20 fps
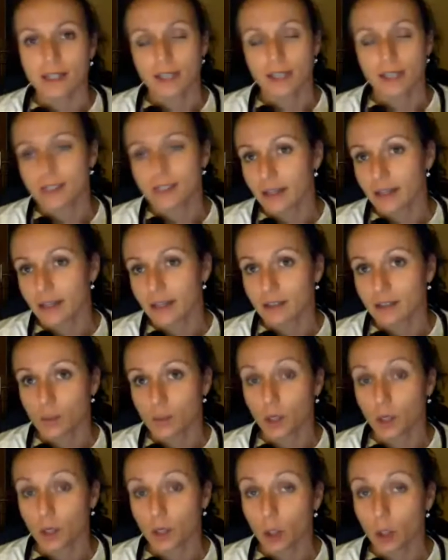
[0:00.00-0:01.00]

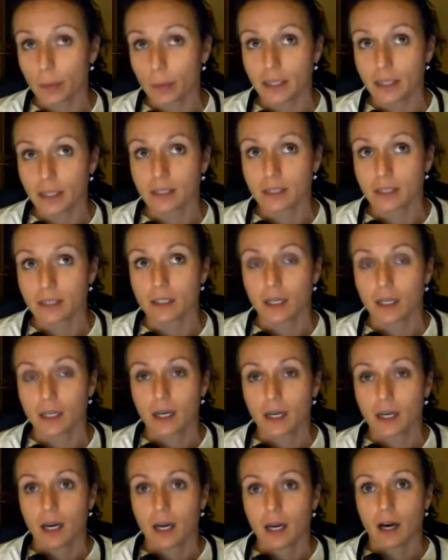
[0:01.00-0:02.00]
2006, we
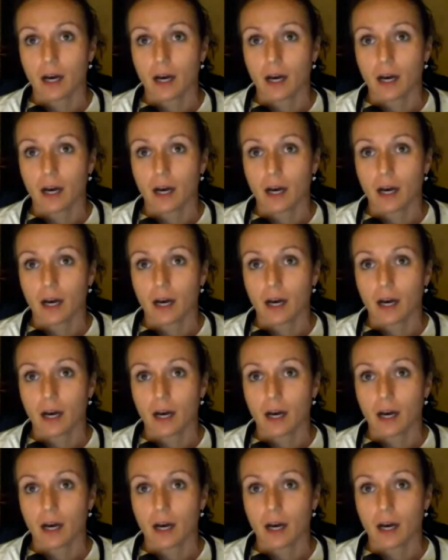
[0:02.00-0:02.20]
opened.